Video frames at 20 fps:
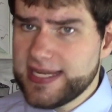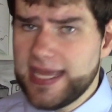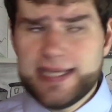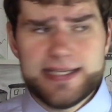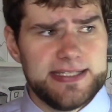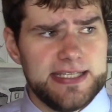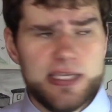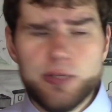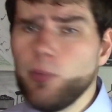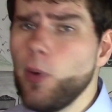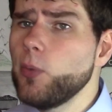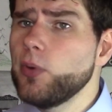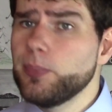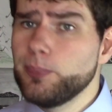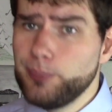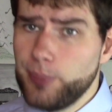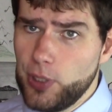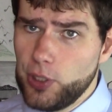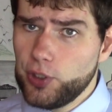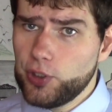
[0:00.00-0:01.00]
and he wrote a
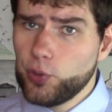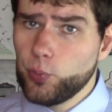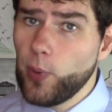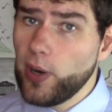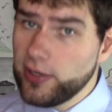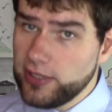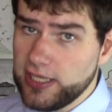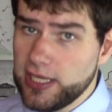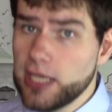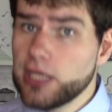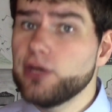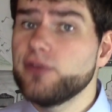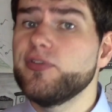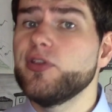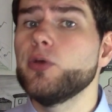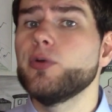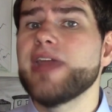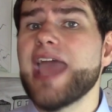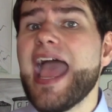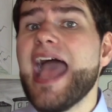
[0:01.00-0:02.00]
book where he
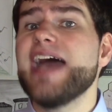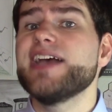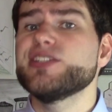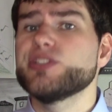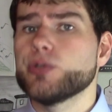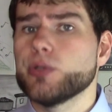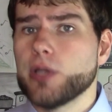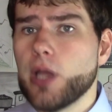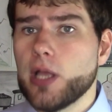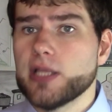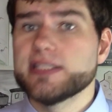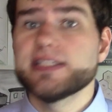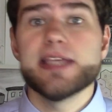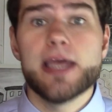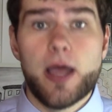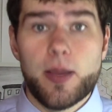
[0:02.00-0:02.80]
interviewed astronauts